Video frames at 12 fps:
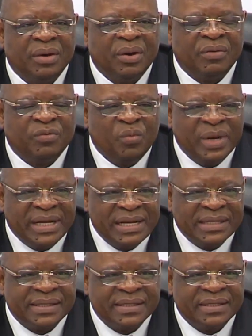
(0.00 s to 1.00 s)
of
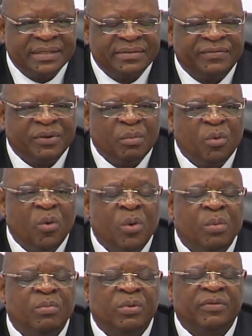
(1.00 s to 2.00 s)
witnesses from
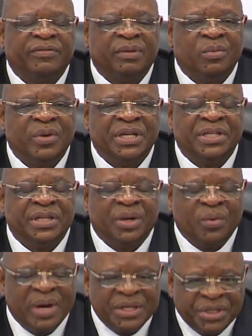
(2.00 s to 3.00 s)
which the
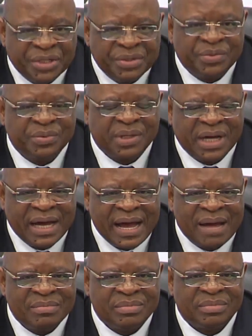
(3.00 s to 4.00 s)
questions would
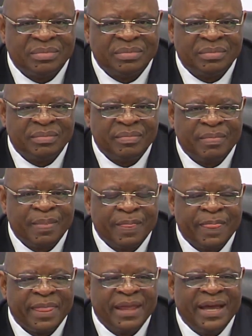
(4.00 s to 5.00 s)
come,
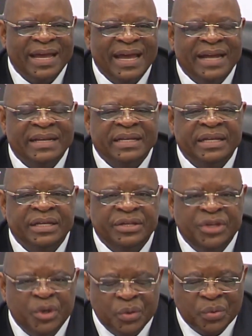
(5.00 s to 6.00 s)
and he
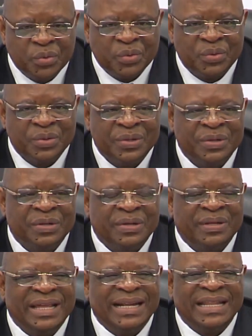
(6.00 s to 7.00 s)
knew
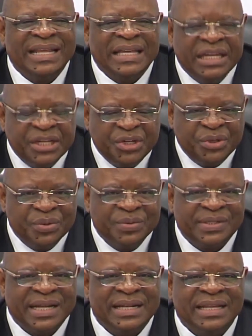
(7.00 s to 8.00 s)
that the
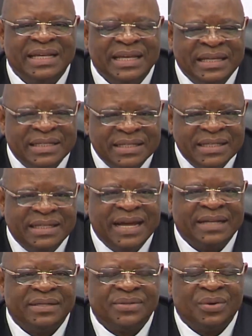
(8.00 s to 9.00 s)
issues and the
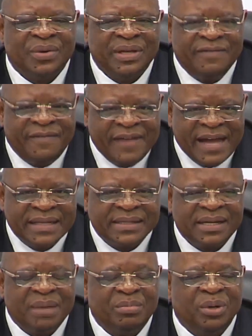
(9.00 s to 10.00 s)
incidents or
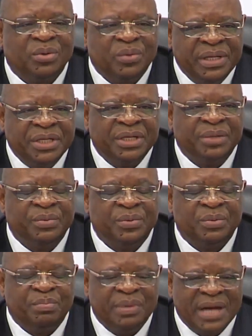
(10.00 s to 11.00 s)
events about which he
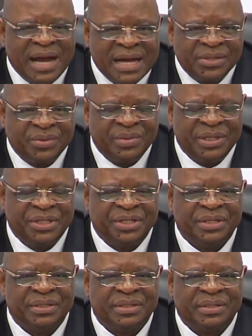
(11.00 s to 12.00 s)
would be asked
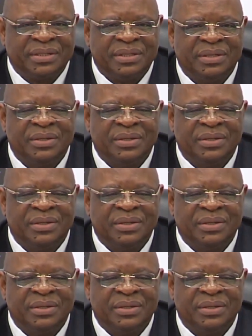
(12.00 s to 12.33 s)
questions